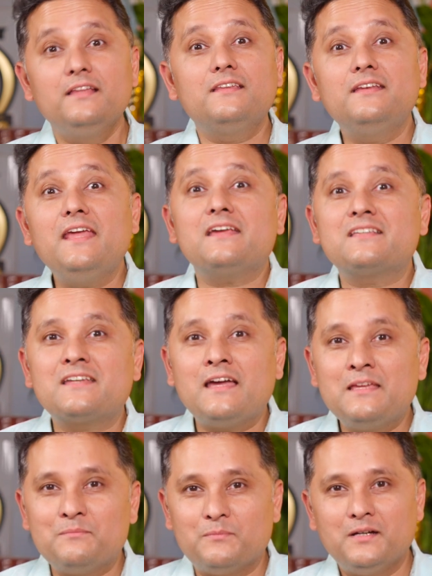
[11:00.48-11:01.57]
the next
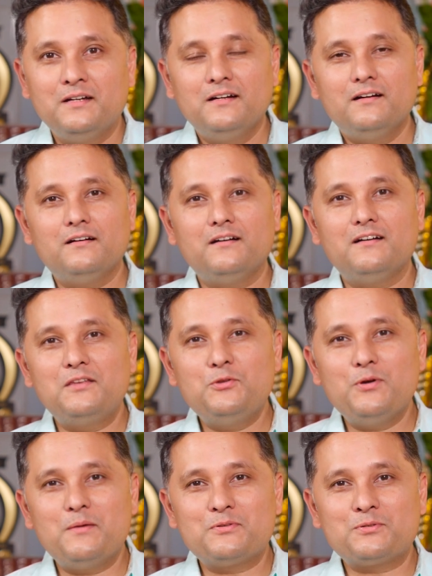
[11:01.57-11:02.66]
time a
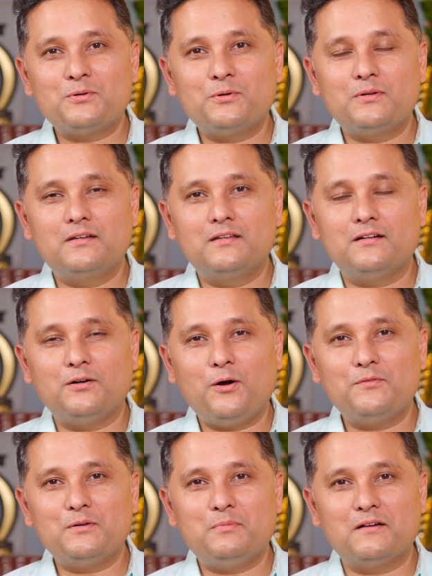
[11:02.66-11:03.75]
new episode
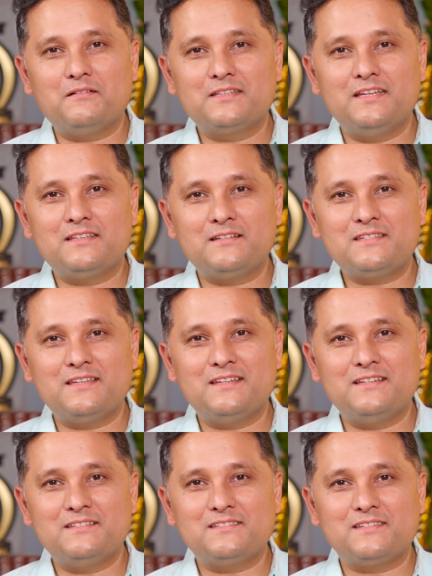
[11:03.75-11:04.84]
of the Bhagavad Gita
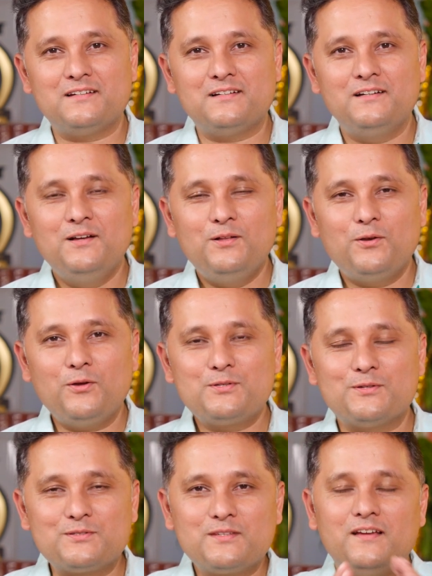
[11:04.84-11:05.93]
series
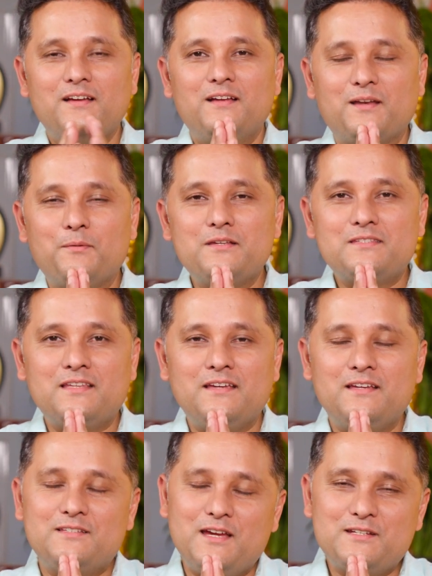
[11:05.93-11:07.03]
launches.
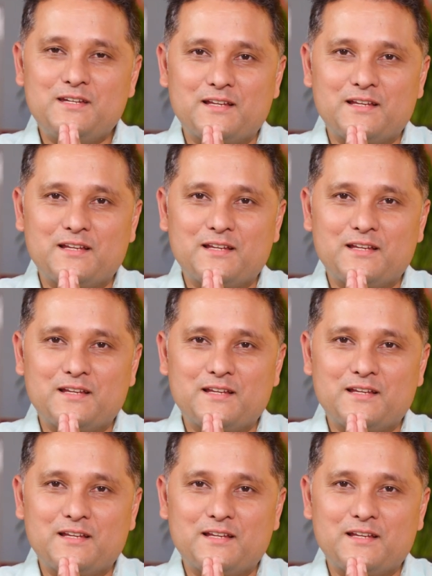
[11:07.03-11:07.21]
Namaste, Jai Shri